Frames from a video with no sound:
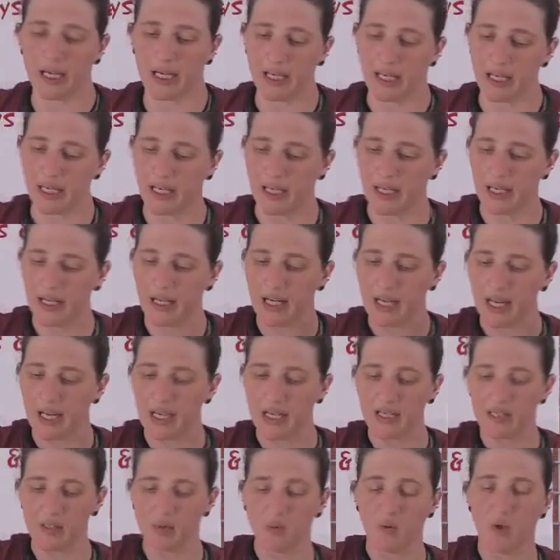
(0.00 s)
Again, it
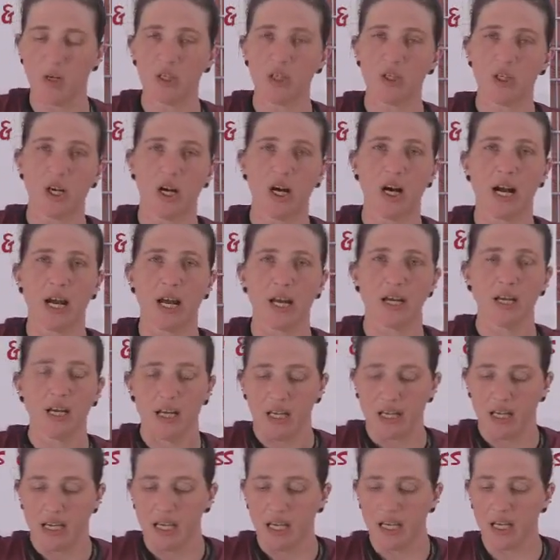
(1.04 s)
is a one-shot.
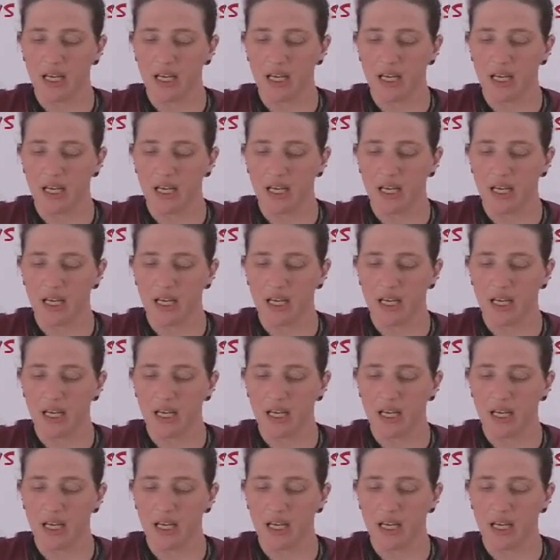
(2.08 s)
It